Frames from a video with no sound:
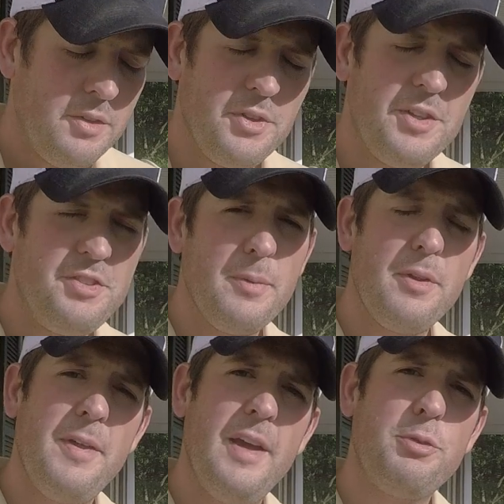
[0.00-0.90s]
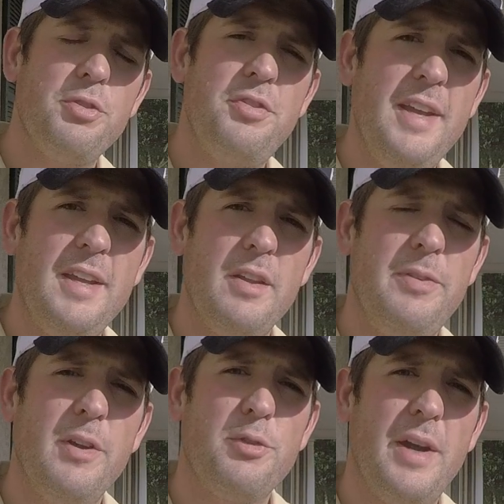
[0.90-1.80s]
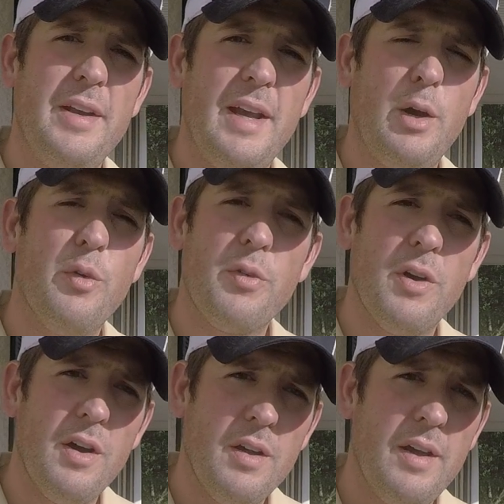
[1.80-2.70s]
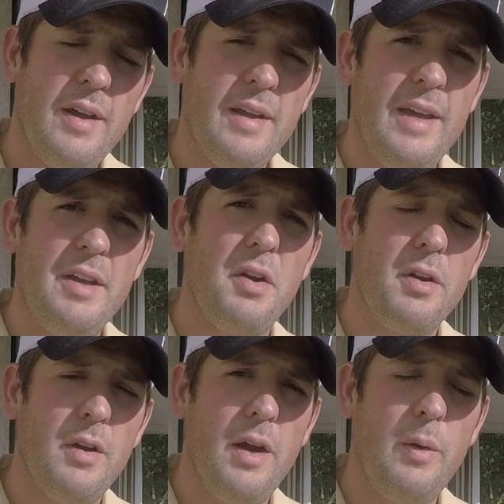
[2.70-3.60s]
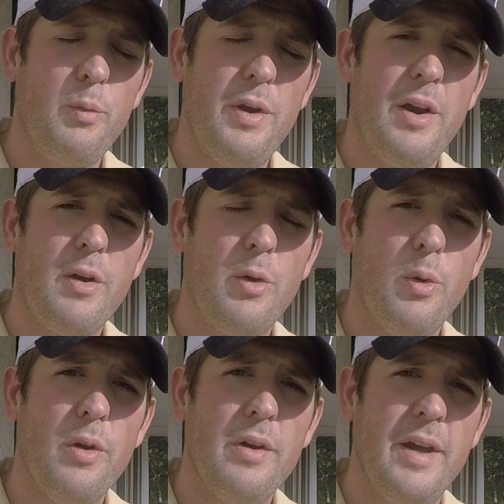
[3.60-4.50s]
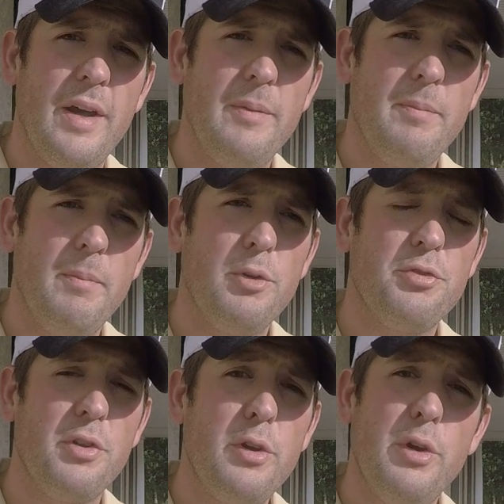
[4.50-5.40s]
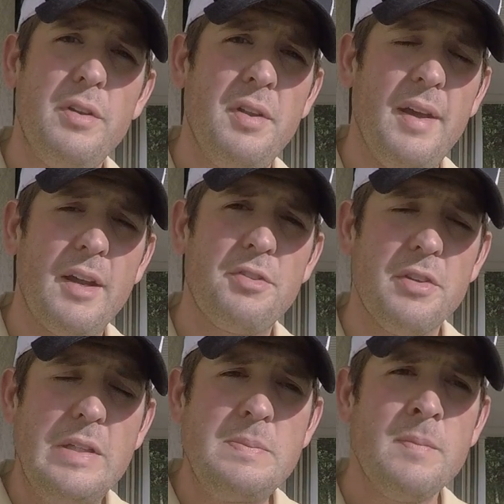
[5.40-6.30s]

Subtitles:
So that's some of the things we're seeing in the fields right now overall. Again, our corn, mostly good to excellent.